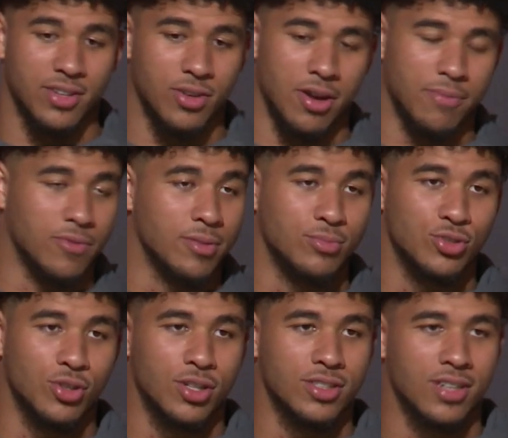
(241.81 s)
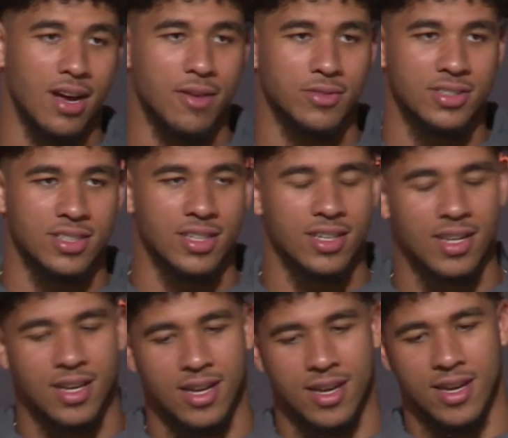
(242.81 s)
You know, I'm from Georgia, obviously.
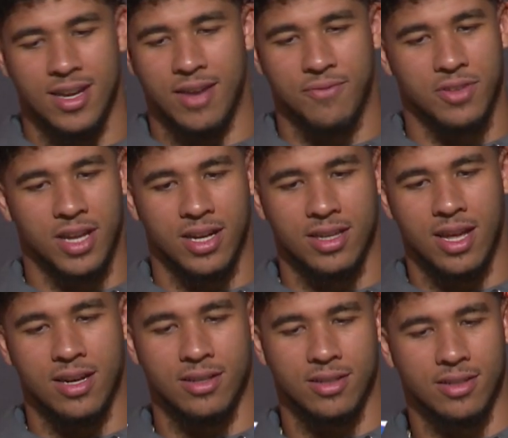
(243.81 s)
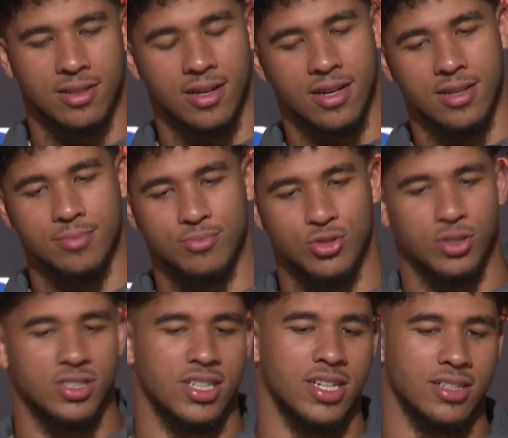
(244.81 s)
And I feel like a lot of the um,
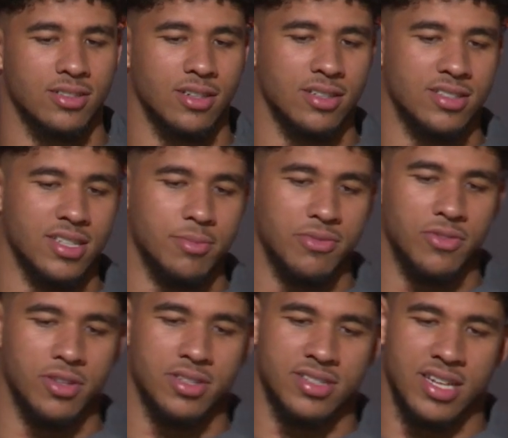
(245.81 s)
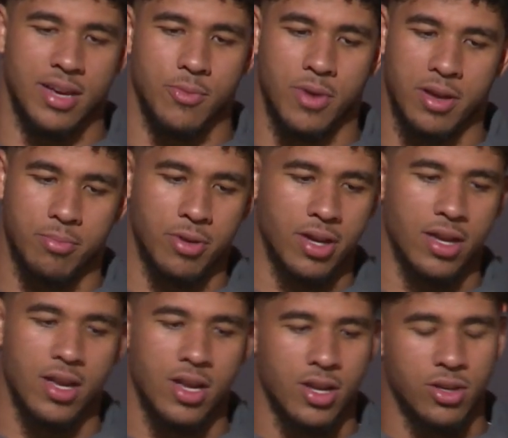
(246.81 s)
Georgia kids on the team feel the same way. But,
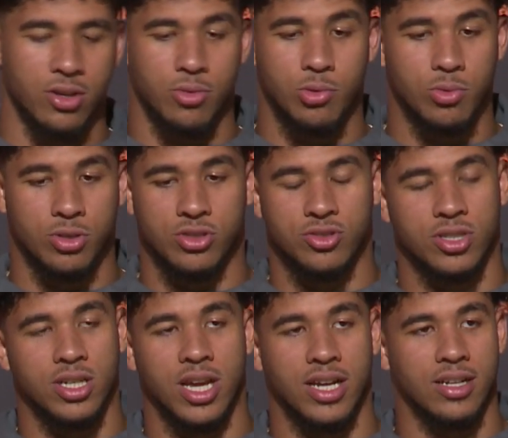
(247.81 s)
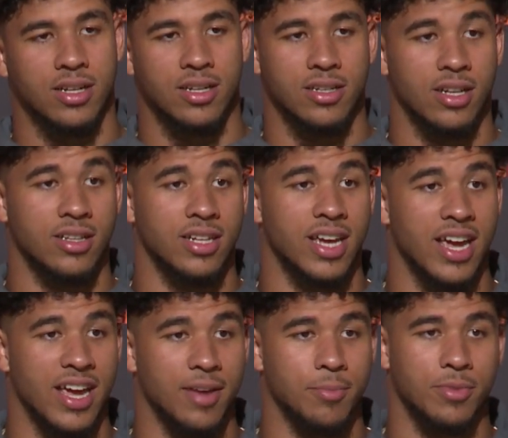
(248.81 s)
you know, we want to treat it like another
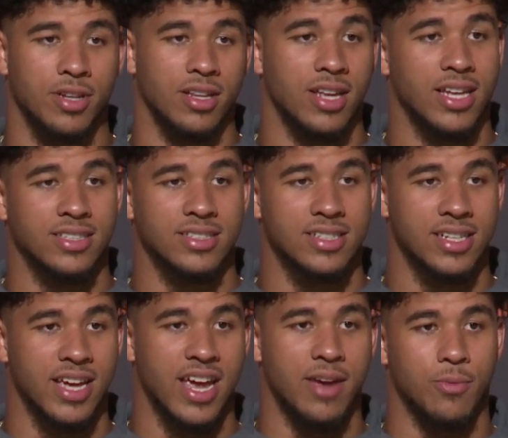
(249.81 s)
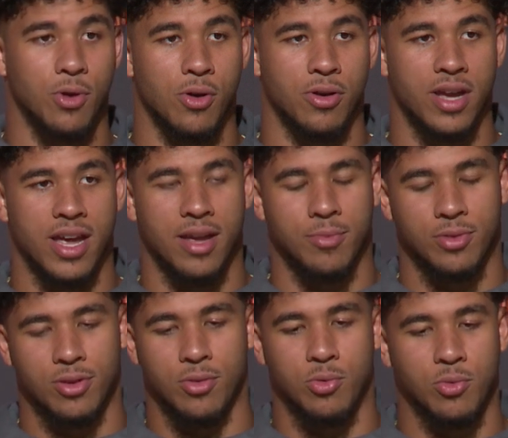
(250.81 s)
game, another SEC game, road game.
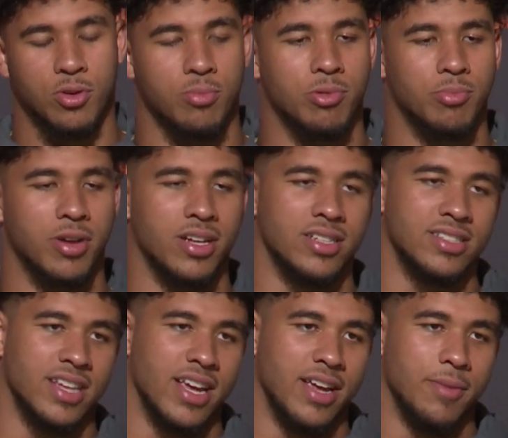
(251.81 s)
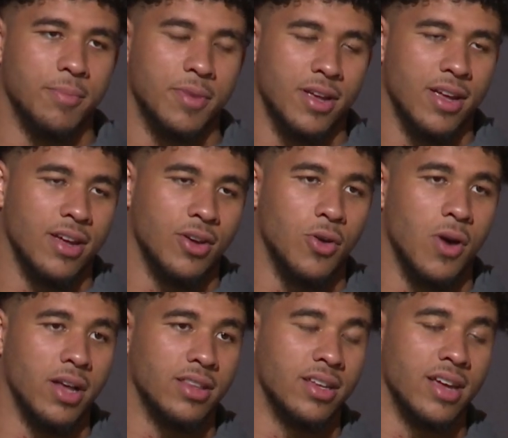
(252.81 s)
You know, we want to prepare the same,
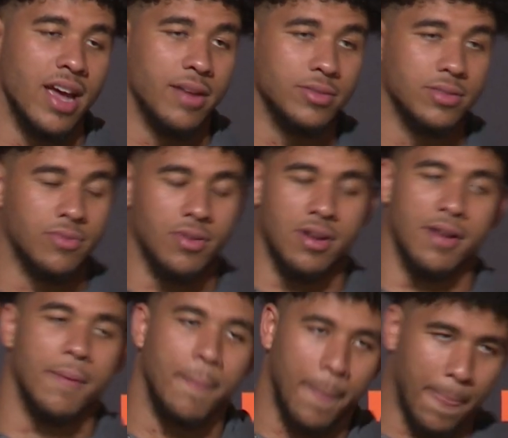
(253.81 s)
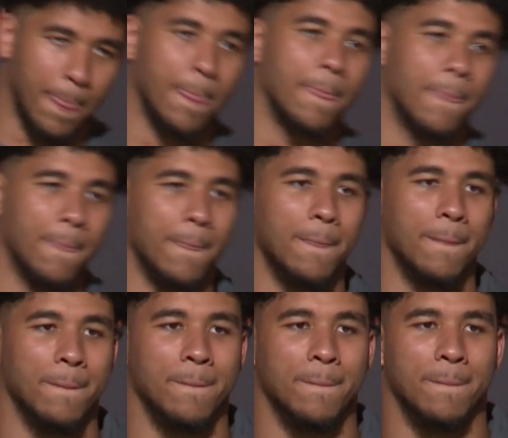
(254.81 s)
go out there and have some fun.
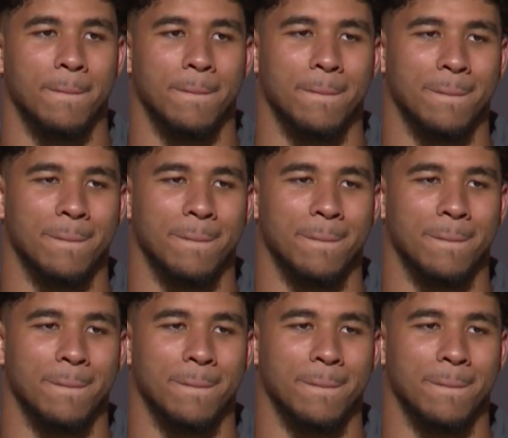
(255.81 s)
Eric?